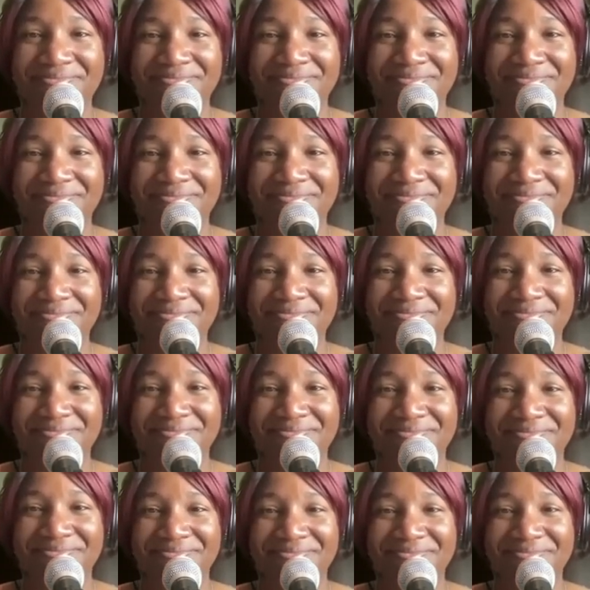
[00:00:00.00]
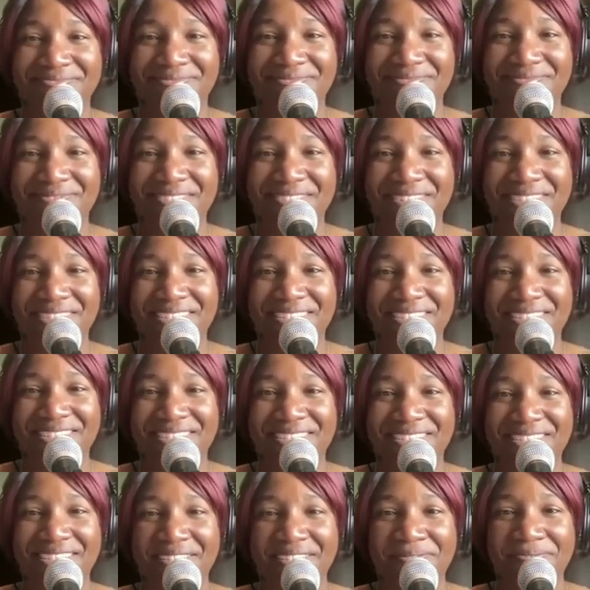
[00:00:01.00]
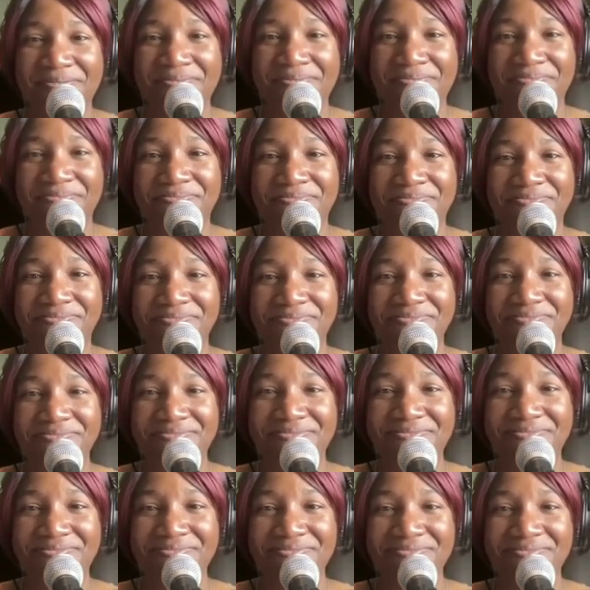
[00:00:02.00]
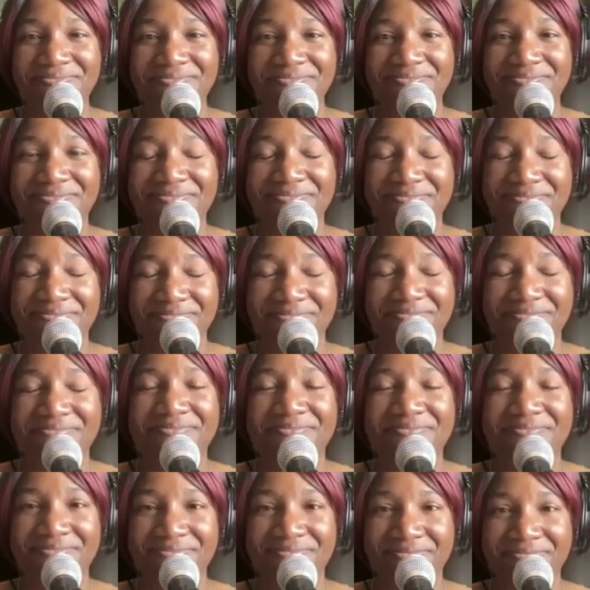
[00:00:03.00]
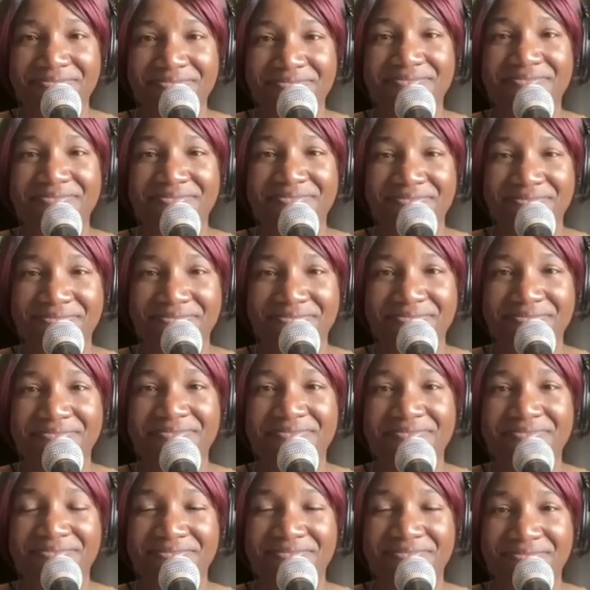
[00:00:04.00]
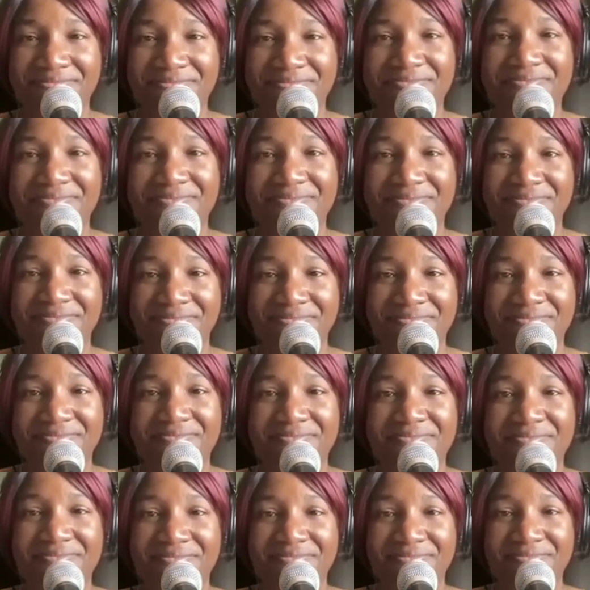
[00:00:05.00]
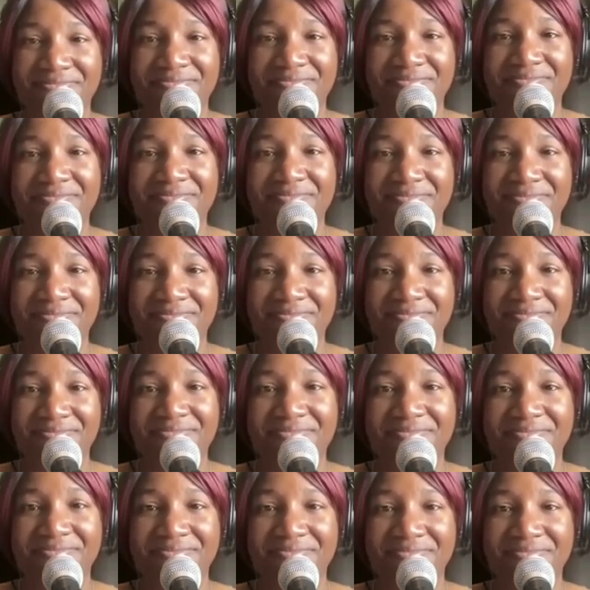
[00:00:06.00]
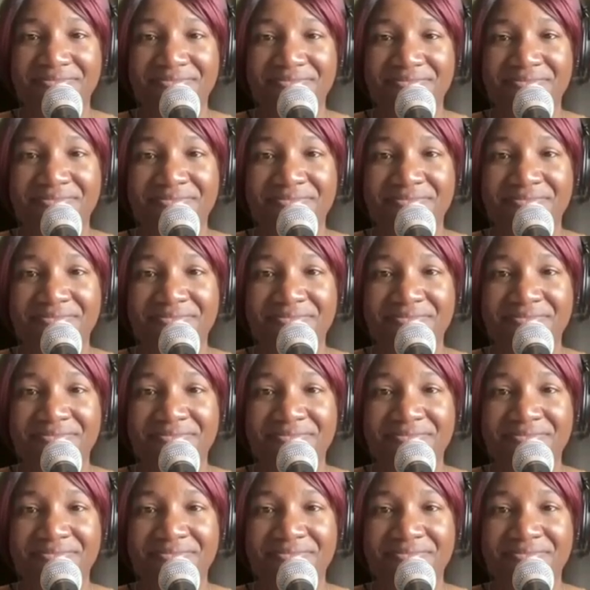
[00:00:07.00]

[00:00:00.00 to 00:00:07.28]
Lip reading: No words are spoken by the person on screen.